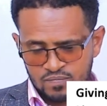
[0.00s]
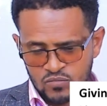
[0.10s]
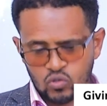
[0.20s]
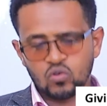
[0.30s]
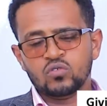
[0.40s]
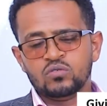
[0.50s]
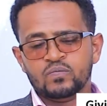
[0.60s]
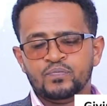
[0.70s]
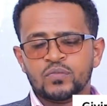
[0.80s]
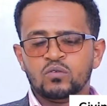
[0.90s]

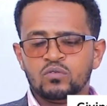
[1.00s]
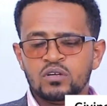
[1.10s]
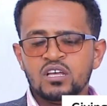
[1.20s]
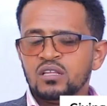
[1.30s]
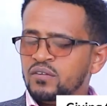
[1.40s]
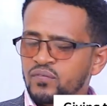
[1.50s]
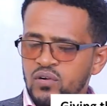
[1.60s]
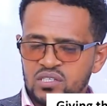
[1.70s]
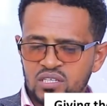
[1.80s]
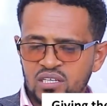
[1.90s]
So, the
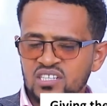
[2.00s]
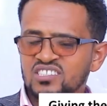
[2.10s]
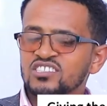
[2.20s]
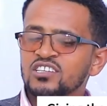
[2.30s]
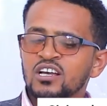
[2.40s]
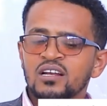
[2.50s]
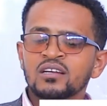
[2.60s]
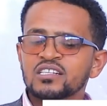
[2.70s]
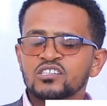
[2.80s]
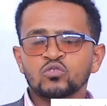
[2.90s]
first thing is
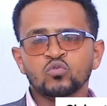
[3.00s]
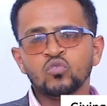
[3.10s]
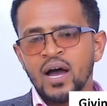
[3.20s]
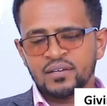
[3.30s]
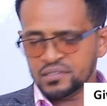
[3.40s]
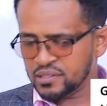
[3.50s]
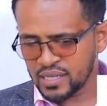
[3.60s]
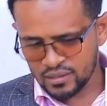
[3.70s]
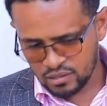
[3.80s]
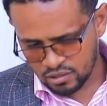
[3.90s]
listen to
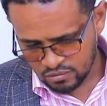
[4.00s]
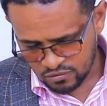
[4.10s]
understand.